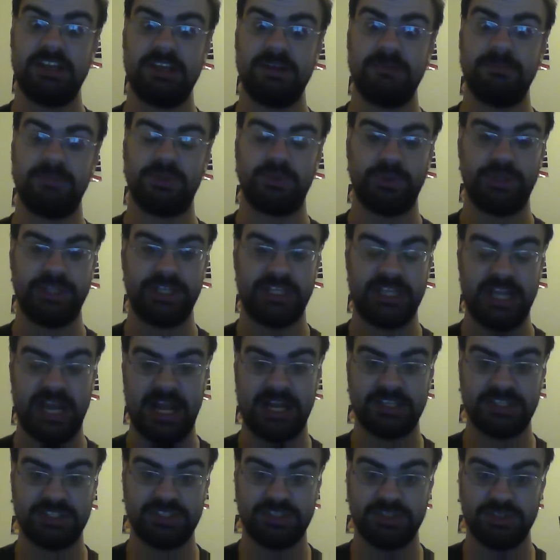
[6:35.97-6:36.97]
Between
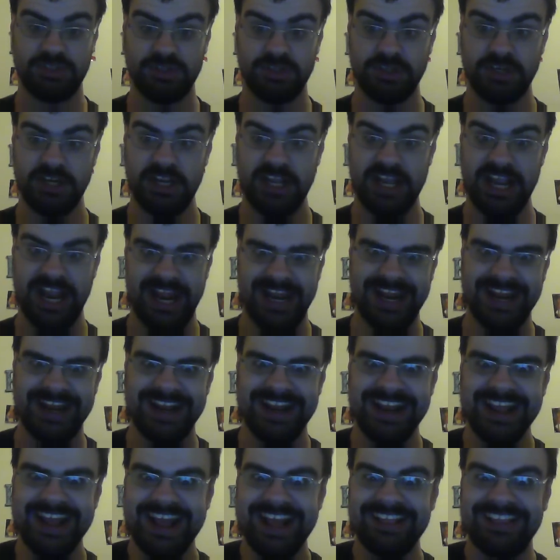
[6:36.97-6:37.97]
Caster. And
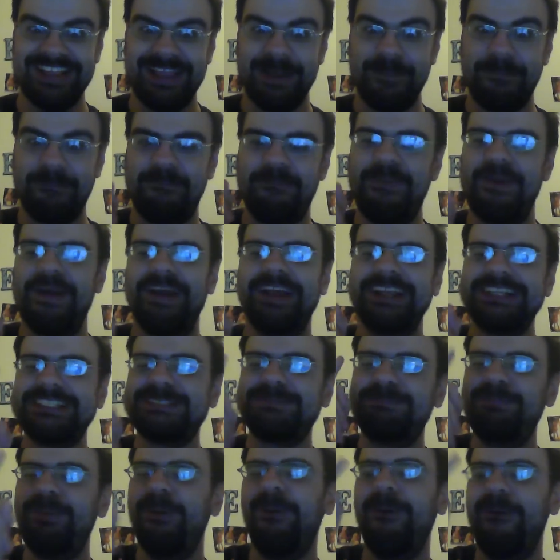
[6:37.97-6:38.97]
then the
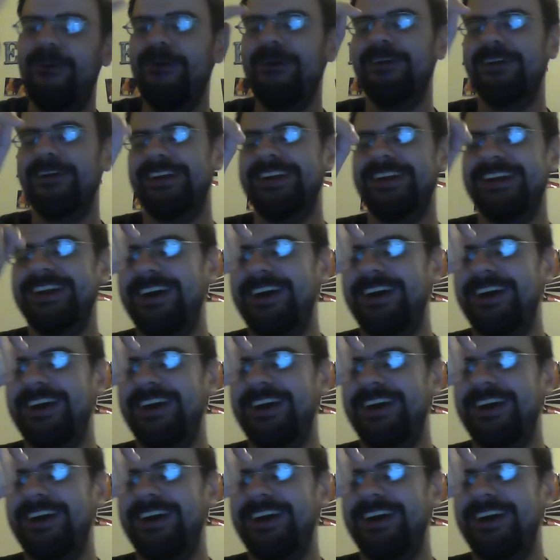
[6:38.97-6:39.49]
best part.